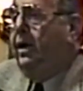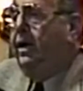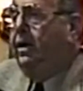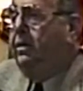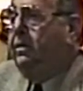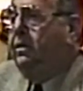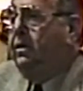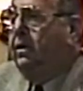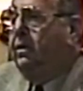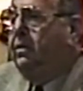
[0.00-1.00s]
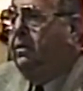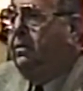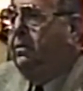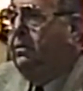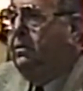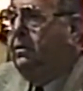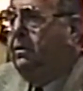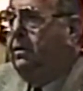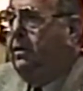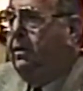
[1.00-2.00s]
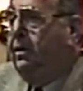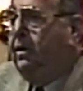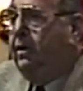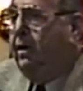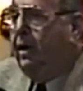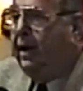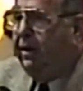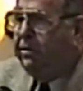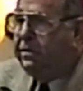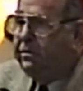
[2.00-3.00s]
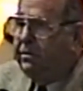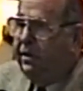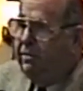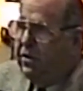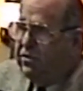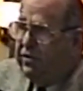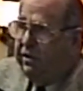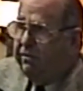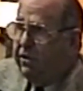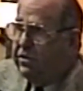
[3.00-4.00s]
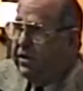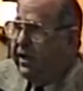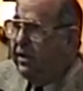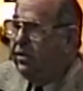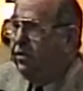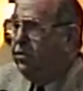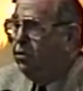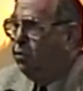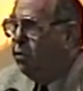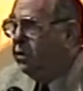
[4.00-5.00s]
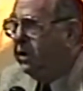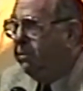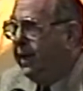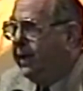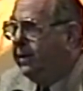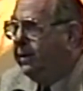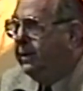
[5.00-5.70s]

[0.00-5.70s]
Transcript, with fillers: And uh, I was administering first aid to the two wounded men.